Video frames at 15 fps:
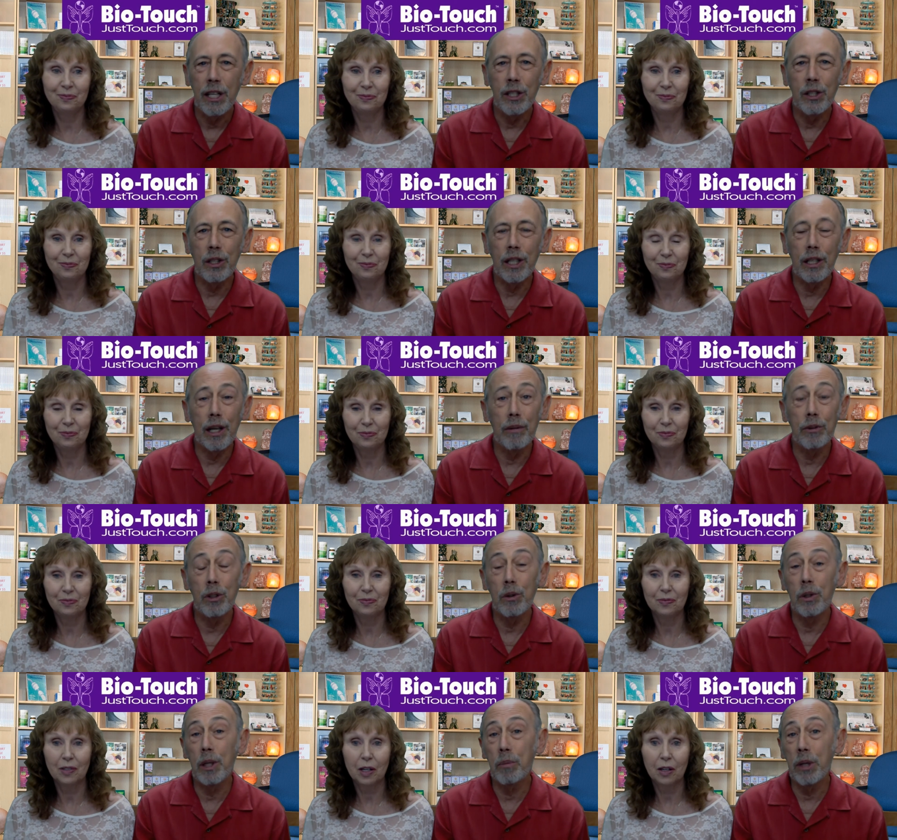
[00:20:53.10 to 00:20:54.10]
Speaker 1: You can come
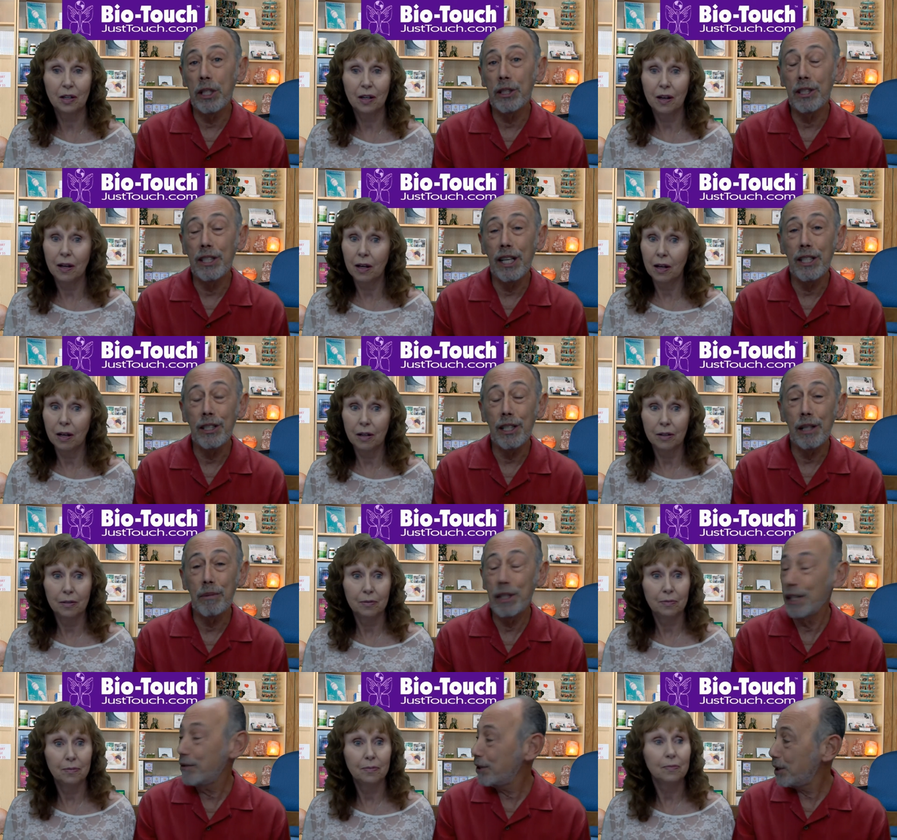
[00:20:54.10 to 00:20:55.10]
to a presentation I'm
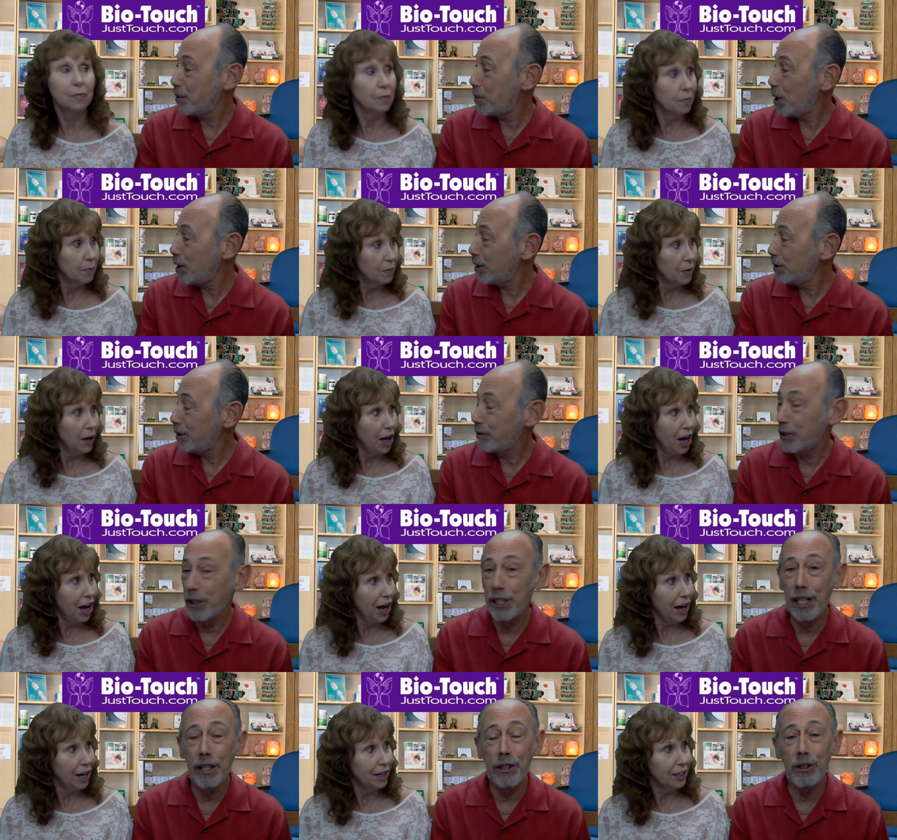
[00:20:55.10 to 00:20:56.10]
giving tomorrow if you're
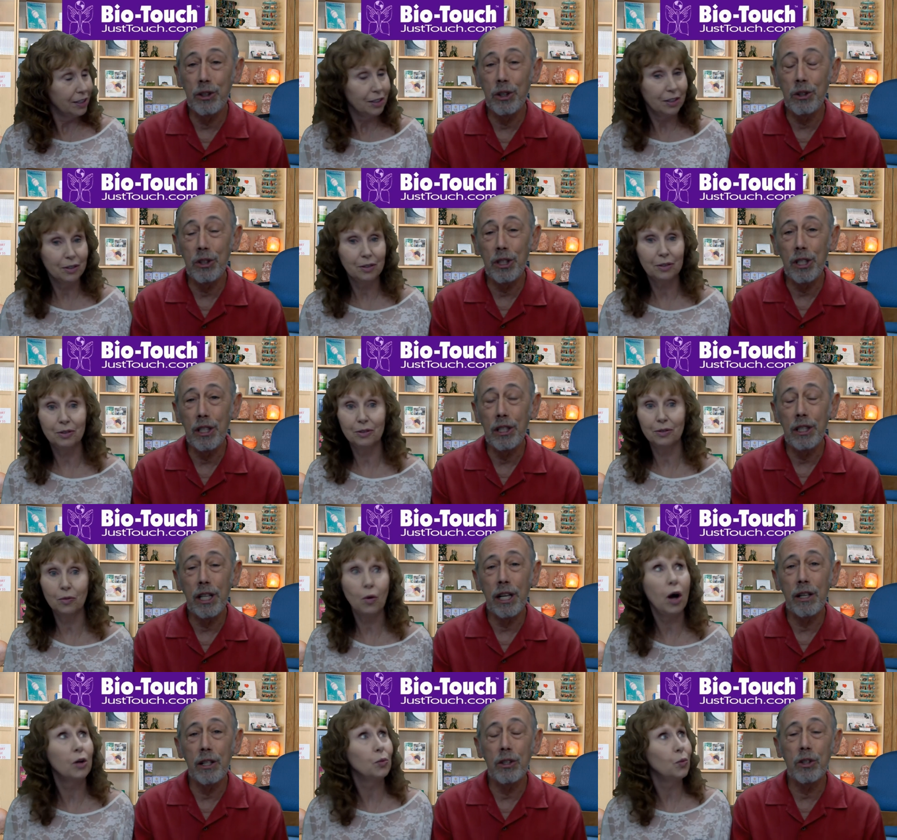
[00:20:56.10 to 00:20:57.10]
here in Tucson,
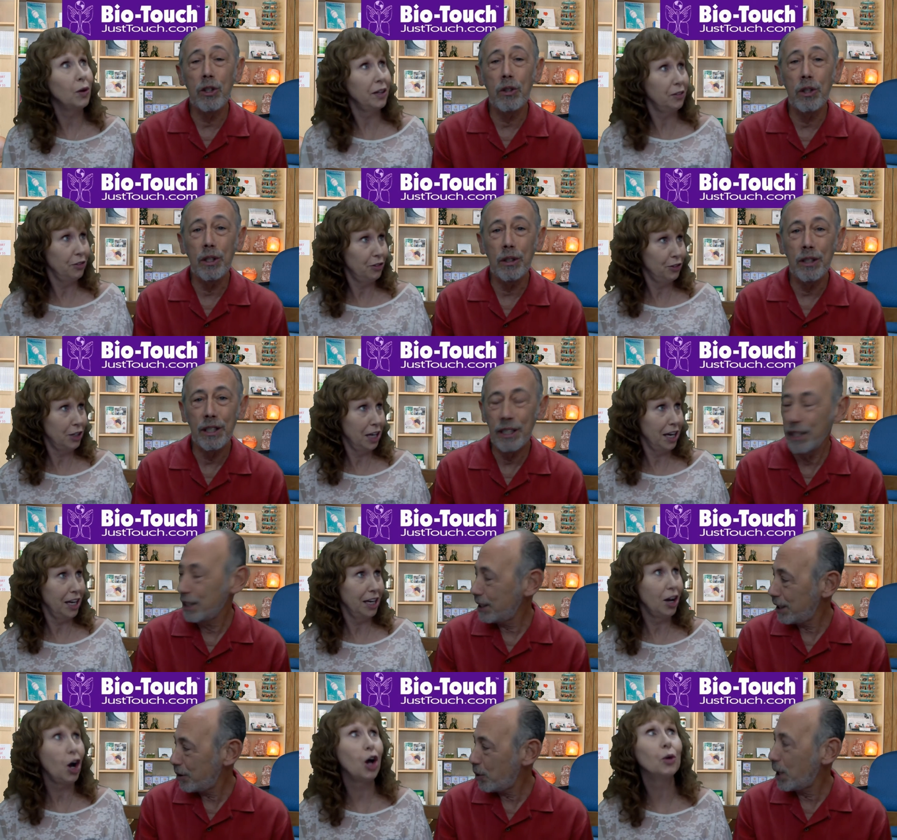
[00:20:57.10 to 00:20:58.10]
Arizona. On
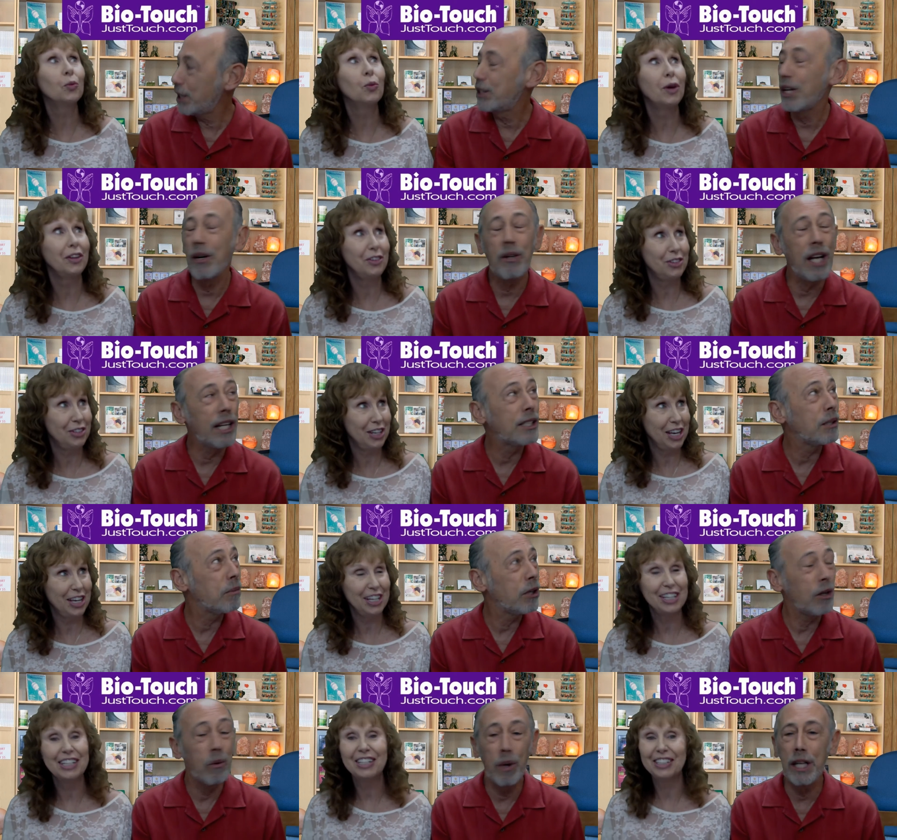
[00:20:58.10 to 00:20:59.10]
Wednesday. Wednesday, Wednesday. not
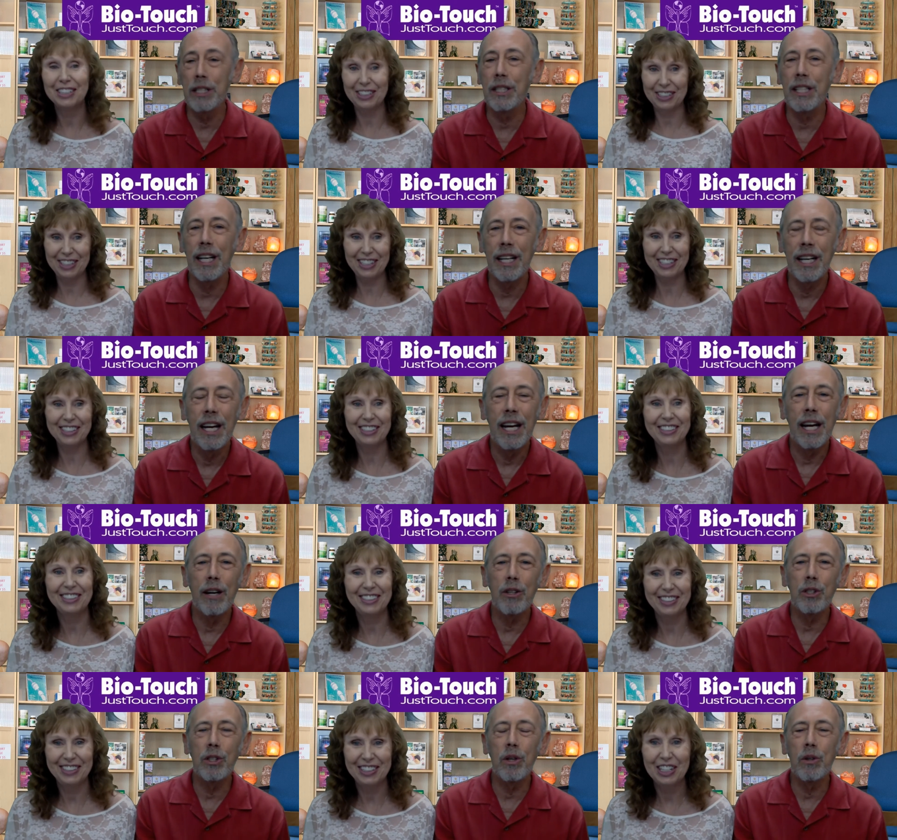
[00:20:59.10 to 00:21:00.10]
tomorrow, Wednesday.
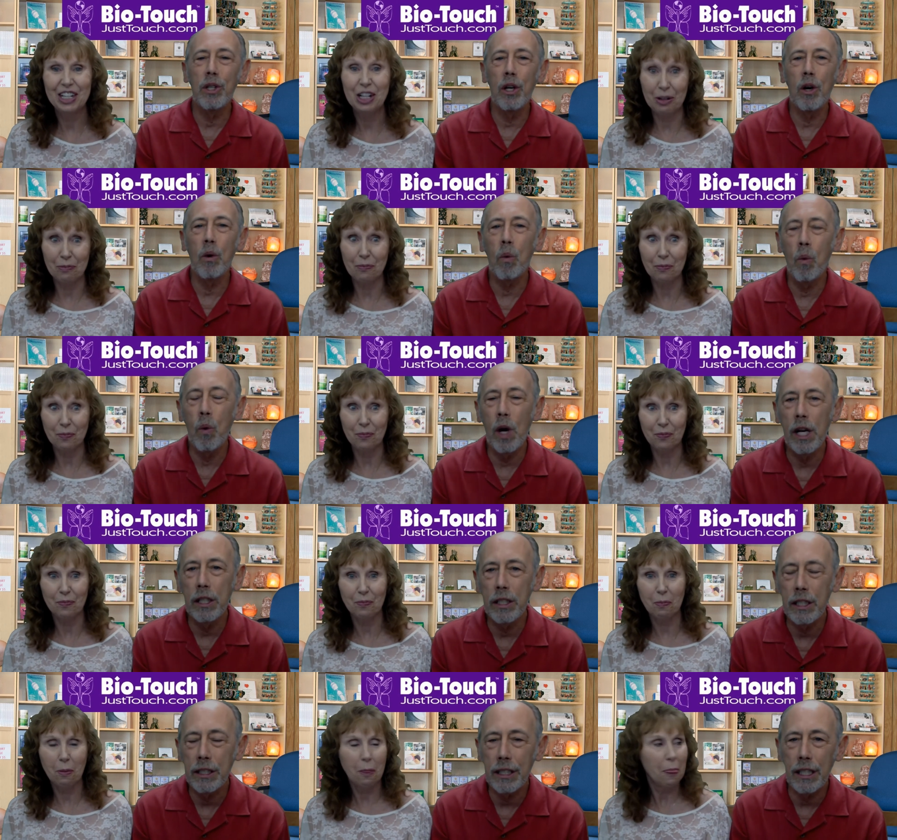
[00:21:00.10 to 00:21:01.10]
Arizona
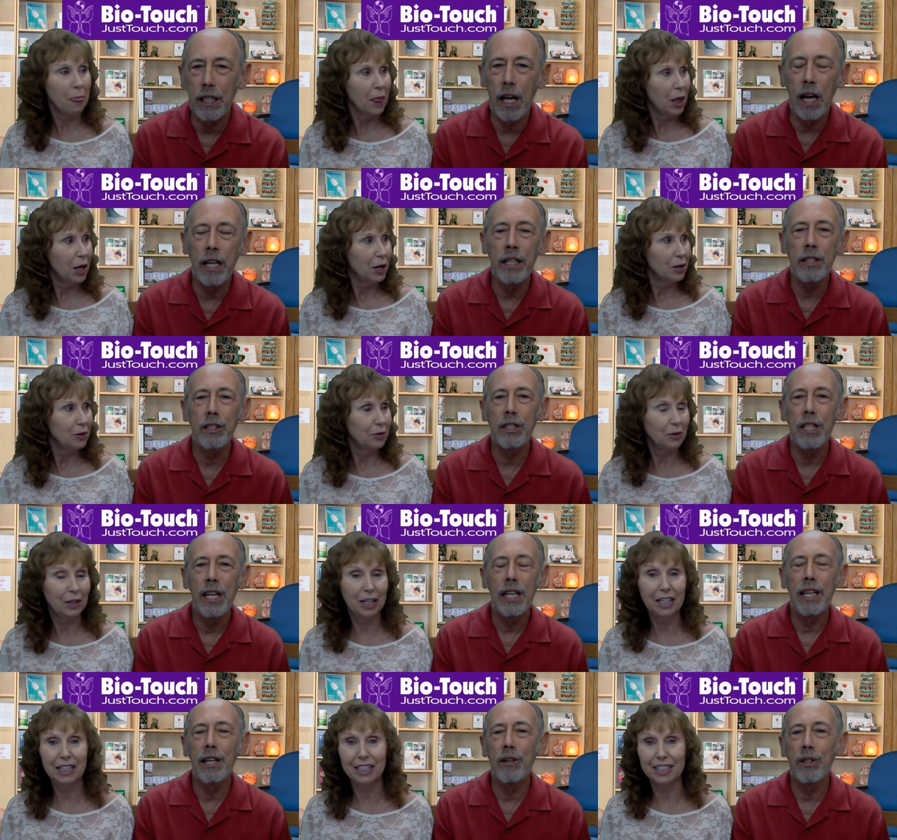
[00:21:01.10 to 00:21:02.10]
Wellness Alliance
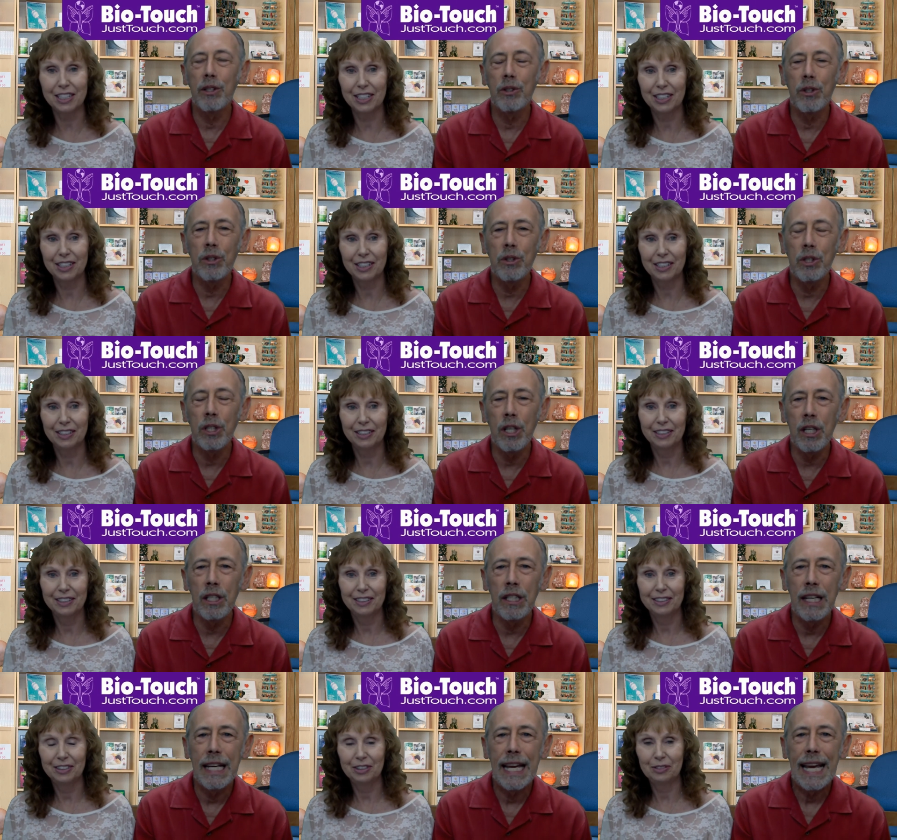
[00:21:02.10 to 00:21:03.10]
right. here in
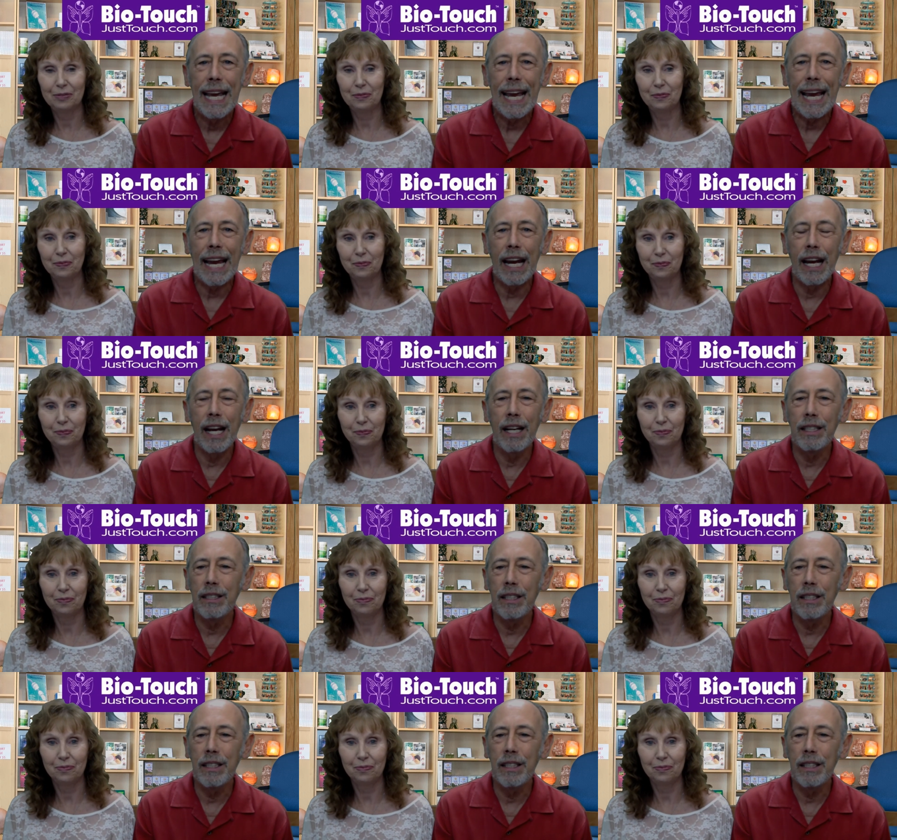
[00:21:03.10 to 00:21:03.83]
Tucson. And